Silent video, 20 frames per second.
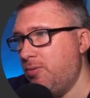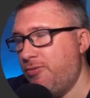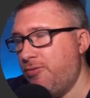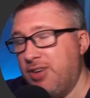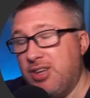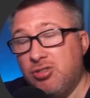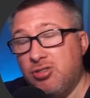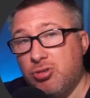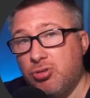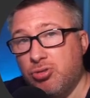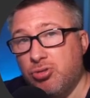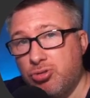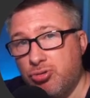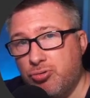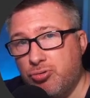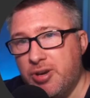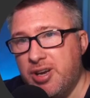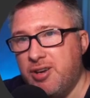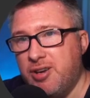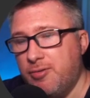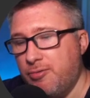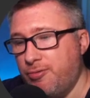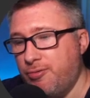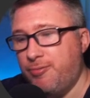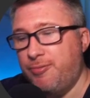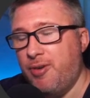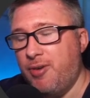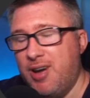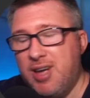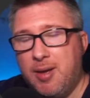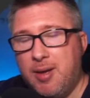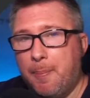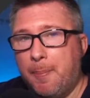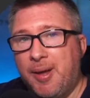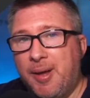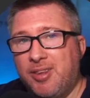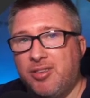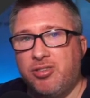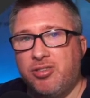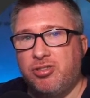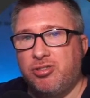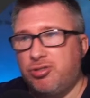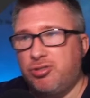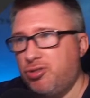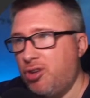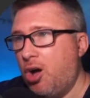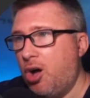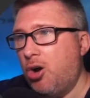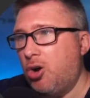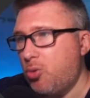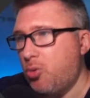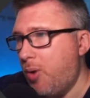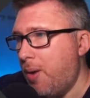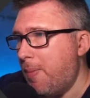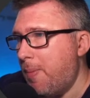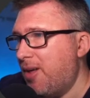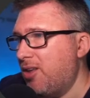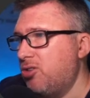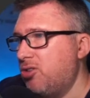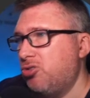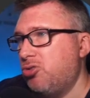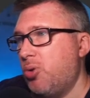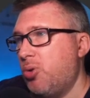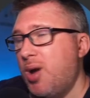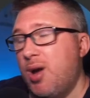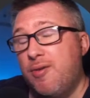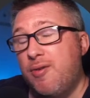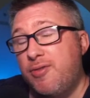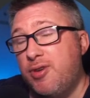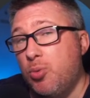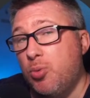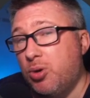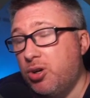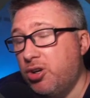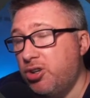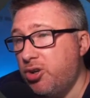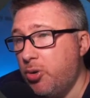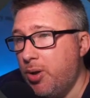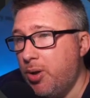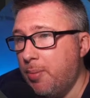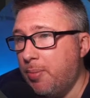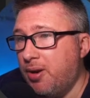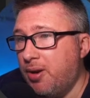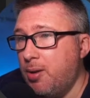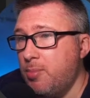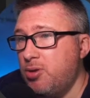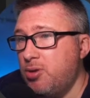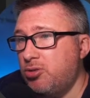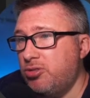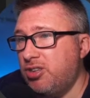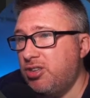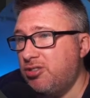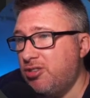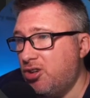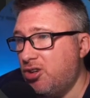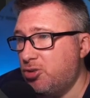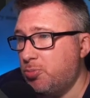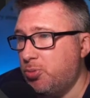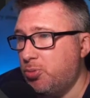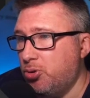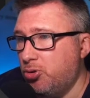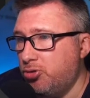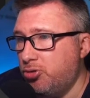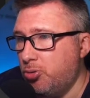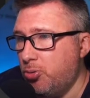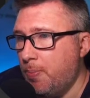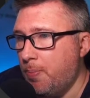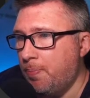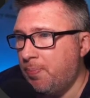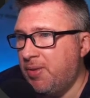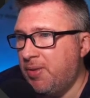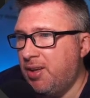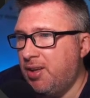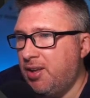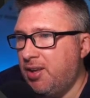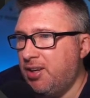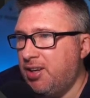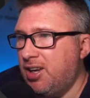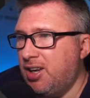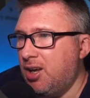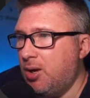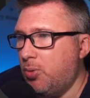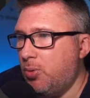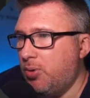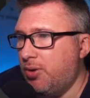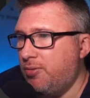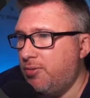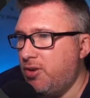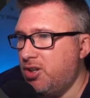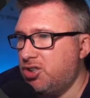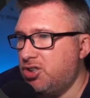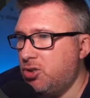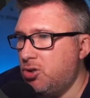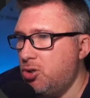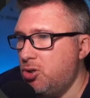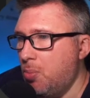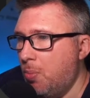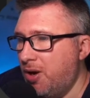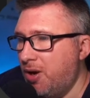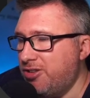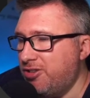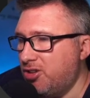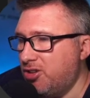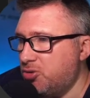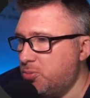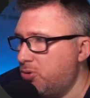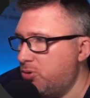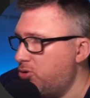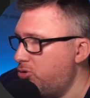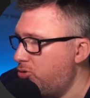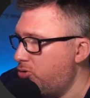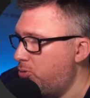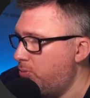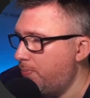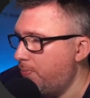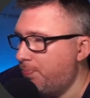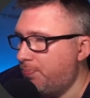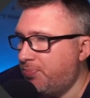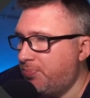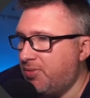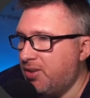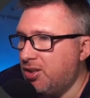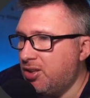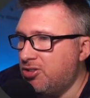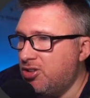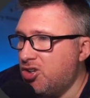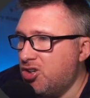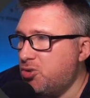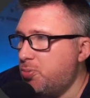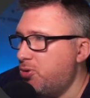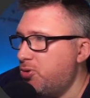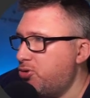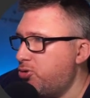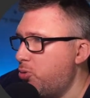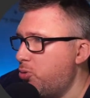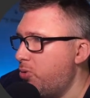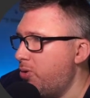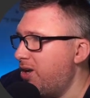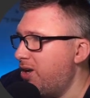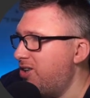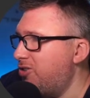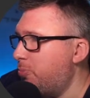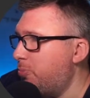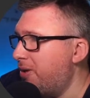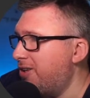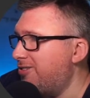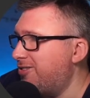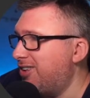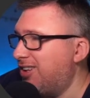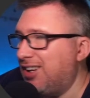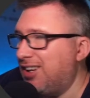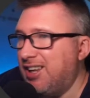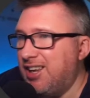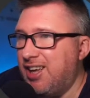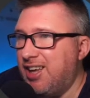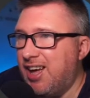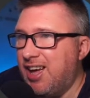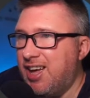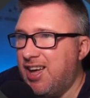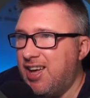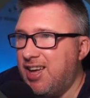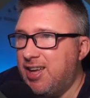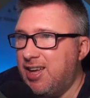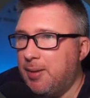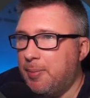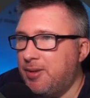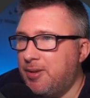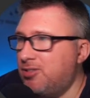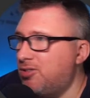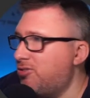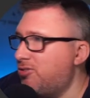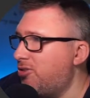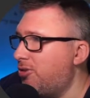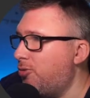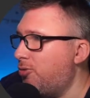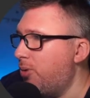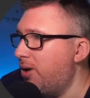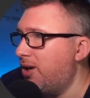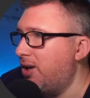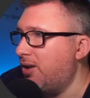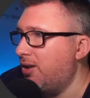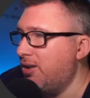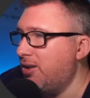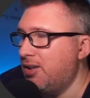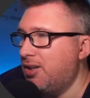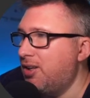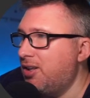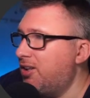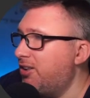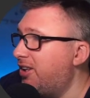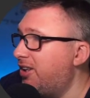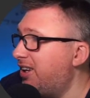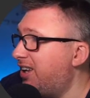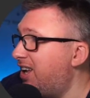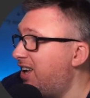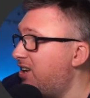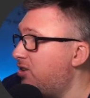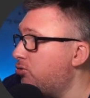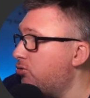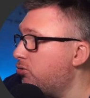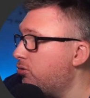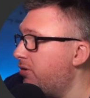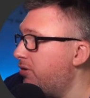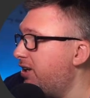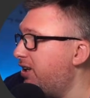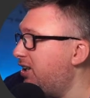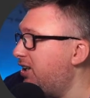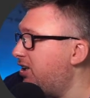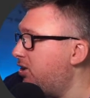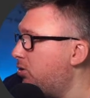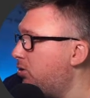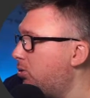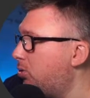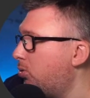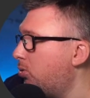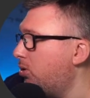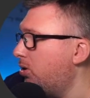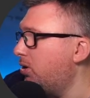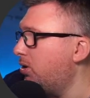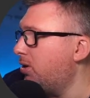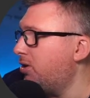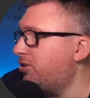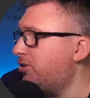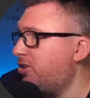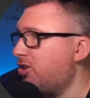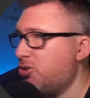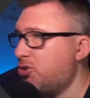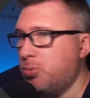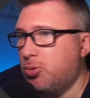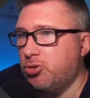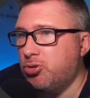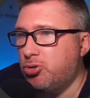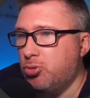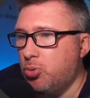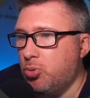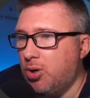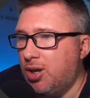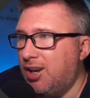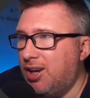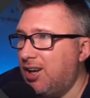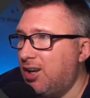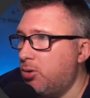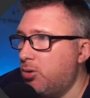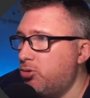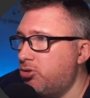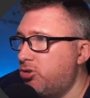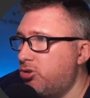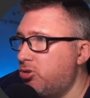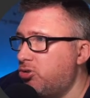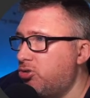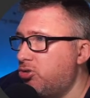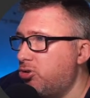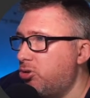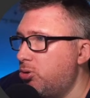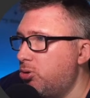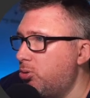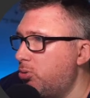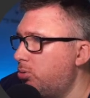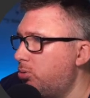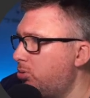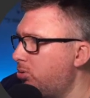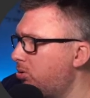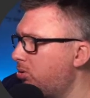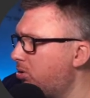things on screen via buttons, hardware buttons, or however you want to do it. But I'm using Touch Portal. Now, if I show you my Touch Portal is basically a piece of software that again is really cool. Touch Portal allows you to,